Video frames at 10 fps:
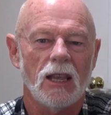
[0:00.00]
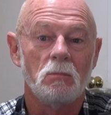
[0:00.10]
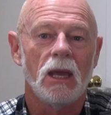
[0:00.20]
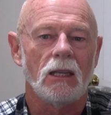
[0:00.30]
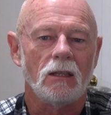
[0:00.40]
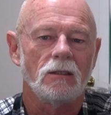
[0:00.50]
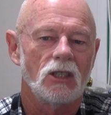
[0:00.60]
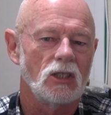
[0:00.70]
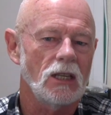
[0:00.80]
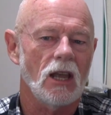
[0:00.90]
me.
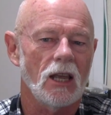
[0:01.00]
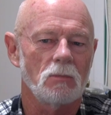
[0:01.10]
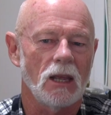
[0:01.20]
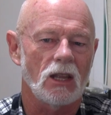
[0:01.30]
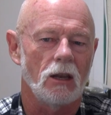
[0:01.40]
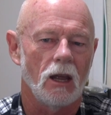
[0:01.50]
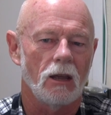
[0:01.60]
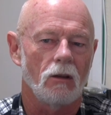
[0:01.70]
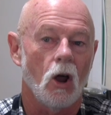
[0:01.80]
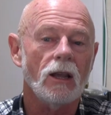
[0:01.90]
she sees it as an
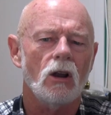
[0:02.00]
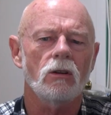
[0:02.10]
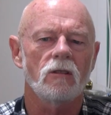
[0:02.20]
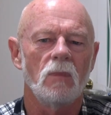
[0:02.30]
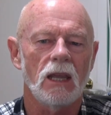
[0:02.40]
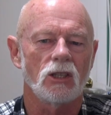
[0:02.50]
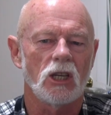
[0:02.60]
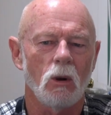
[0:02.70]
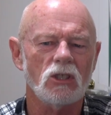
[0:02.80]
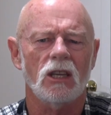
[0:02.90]
icon of me, and
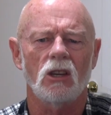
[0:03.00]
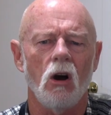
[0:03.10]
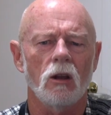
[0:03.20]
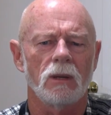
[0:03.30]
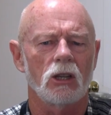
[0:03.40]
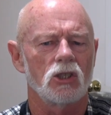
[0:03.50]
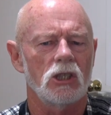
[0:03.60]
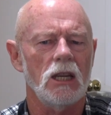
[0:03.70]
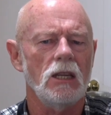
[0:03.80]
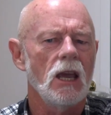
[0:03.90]
she wants it gone because
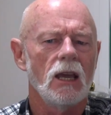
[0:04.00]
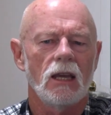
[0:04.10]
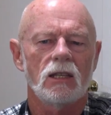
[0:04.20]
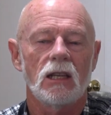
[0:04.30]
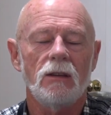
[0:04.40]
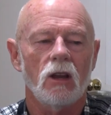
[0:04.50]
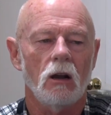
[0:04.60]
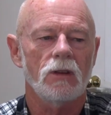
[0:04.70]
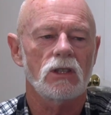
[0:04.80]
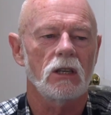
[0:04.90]
she is leaving
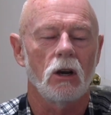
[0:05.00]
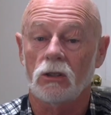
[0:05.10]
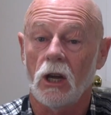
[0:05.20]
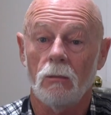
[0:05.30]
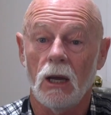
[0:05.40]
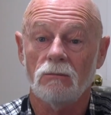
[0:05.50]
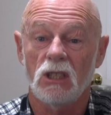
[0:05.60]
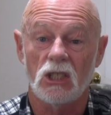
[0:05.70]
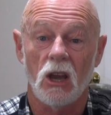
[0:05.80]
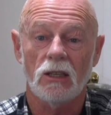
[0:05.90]
office in October.
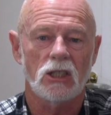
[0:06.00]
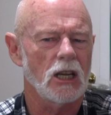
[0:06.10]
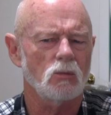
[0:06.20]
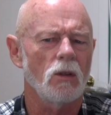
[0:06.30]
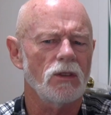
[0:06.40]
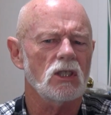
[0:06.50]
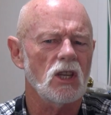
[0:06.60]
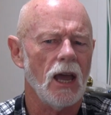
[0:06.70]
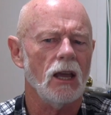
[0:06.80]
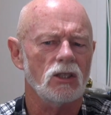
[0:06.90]
She's going, she doesn't want this
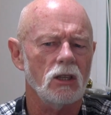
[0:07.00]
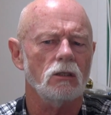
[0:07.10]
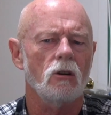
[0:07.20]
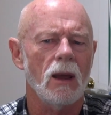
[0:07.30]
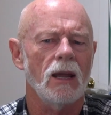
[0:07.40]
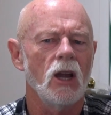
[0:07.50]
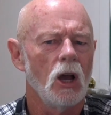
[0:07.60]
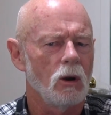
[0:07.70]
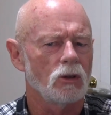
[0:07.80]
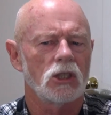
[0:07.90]
tower still to remain
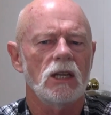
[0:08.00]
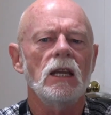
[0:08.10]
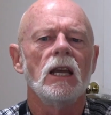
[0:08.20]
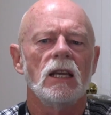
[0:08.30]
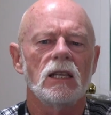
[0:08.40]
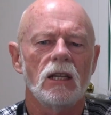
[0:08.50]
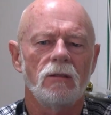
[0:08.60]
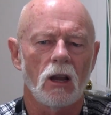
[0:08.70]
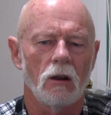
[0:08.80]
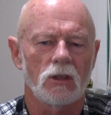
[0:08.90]
while she is
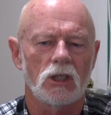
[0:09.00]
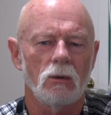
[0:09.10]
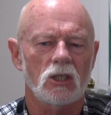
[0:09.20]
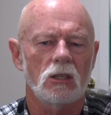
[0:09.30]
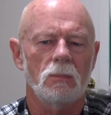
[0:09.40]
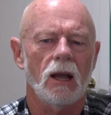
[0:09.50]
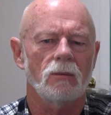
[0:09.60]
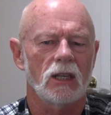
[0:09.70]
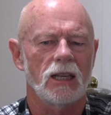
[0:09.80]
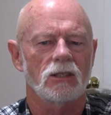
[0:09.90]
leaving office. She wants to be able
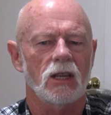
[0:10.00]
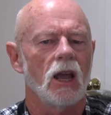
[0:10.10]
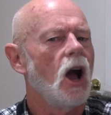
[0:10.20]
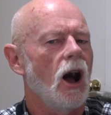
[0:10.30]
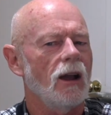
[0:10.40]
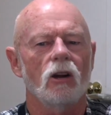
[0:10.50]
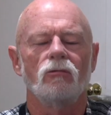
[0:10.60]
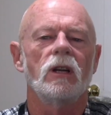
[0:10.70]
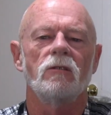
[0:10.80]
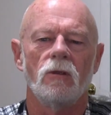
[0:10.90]
to say, I got
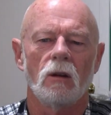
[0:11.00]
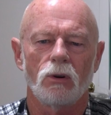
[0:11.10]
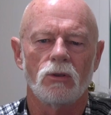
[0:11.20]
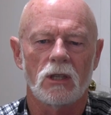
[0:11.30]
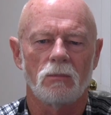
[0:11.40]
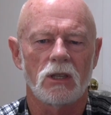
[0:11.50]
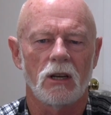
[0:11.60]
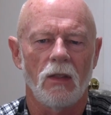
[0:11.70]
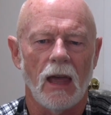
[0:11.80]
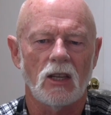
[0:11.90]
rid of Bruce Simpson
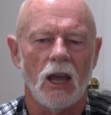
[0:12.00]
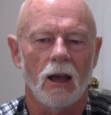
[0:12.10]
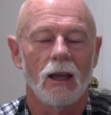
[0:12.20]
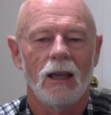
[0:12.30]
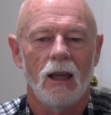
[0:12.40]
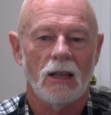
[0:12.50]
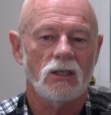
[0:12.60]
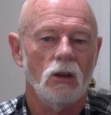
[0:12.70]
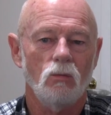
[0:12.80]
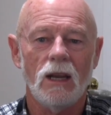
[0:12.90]
in that tower. And
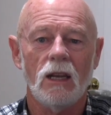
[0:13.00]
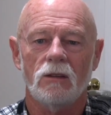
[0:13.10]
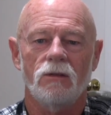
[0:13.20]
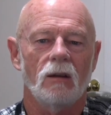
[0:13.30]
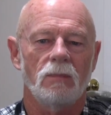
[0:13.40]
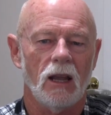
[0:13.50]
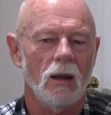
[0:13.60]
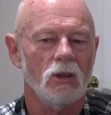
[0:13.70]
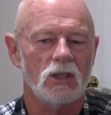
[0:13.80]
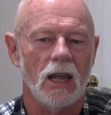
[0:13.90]
so we need to fight back.
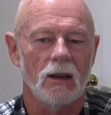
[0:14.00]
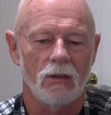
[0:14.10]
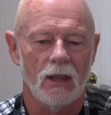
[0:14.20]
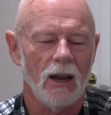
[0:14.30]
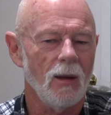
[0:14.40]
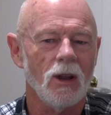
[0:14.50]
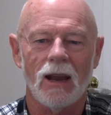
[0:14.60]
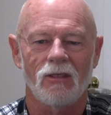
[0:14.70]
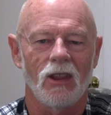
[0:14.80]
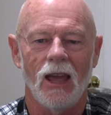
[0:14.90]
I'm not standing for that. I'm not
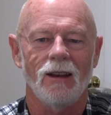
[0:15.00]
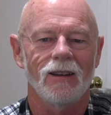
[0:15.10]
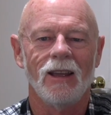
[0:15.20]
having that.